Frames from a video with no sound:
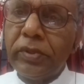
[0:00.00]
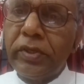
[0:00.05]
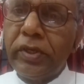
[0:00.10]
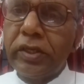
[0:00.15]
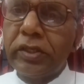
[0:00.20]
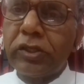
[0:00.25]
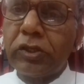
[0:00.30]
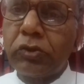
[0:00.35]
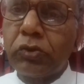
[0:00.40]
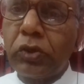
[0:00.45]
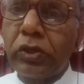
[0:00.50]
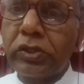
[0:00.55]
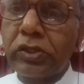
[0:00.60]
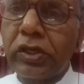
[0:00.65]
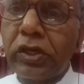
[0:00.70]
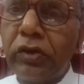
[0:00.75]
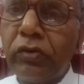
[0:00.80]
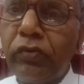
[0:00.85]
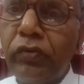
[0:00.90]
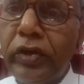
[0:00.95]
Jesus was
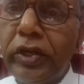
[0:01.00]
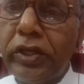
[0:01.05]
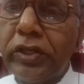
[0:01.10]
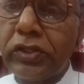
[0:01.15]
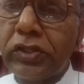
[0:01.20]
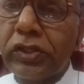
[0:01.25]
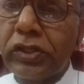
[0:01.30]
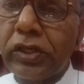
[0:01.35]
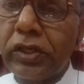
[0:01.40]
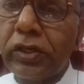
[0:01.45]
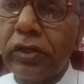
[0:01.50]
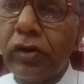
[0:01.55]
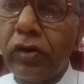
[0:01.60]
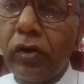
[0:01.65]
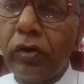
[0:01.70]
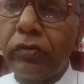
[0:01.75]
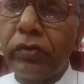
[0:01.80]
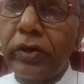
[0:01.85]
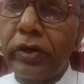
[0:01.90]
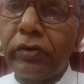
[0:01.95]
convinced
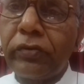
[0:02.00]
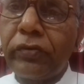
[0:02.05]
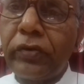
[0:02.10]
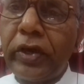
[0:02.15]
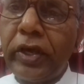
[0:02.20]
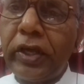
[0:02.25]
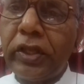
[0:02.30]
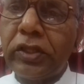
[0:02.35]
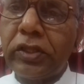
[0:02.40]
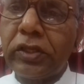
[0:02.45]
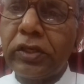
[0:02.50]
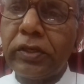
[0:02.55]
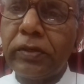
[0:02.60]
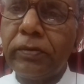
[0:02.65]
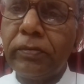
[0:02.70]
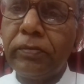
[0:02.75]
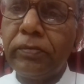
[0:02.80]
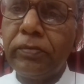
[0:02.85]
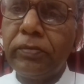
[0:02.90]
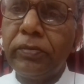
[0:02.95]
of her faith
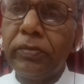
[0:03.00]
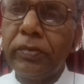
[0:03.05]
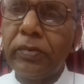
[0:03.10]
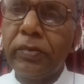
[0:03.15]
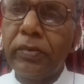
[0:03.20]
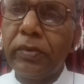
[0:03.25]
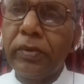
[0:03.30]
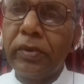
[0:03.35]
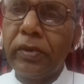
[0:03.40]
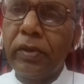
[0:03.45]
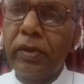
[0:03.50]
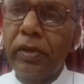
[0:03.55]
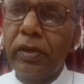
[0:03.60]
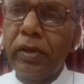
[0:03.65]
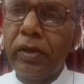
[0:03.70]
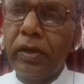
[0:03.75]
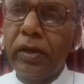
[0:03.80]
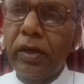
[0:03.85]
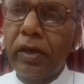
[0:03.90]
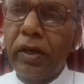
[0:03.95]

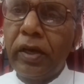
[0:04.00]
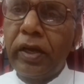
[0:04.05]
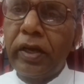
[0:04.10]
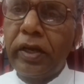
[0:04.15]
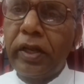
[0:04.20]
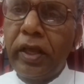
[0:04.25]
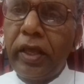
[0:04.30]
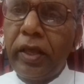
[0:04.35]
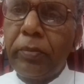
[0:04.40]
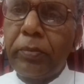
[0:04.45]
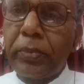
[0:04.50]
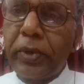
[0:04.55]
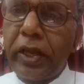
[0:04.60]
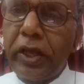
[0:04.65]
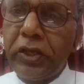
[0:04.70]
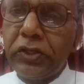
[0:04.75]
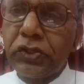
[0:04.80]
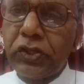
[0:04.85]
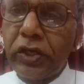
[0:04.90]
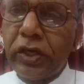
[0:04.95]
and he
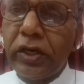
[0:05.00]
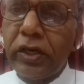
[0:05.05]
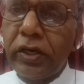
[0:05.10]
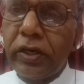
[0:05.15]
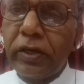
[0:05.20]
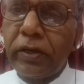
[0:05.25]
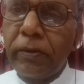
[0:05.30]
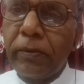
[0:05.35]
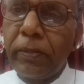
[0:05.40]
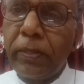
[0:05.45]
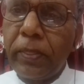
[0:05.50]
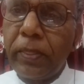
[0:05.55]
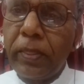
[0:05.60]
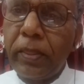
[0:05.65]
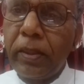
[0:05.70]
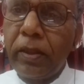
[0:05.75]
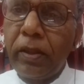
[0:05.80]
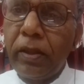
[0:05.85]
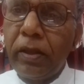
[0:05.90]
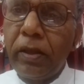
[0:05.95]
praised her
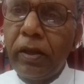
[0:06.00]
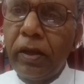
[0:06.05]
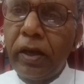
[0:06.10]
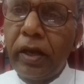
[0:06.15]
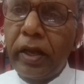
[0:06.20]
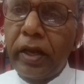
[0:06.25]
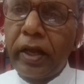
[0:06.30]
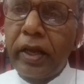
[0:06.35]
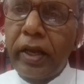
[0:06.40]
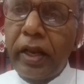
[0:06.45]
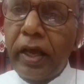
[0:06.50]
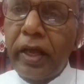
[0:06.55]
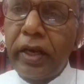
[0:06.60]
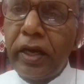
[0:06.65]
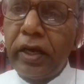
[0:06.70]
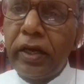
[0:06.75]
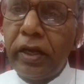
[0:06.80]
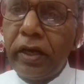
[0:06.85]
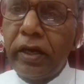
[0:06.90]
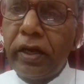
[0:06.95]
and
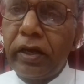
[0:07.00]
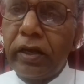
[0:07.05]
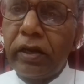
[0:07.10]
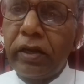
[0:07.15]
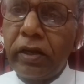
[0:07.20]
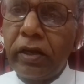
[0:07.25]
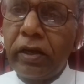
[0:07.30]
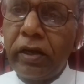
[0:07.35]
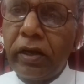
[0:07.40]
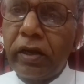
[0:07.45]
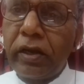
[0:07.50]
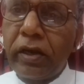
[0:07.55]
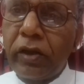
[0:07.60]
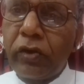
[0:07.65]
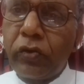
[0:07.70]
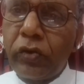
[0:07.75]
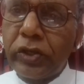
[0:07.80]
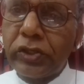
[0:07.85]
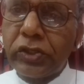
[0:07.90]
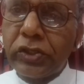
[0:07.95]
granted her her
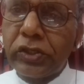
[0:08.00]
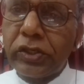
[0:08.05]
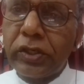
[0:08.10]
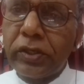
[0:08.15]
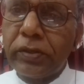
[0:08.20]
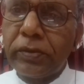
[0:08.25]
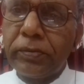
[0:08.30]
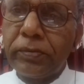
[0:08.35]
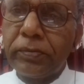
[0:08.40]
request.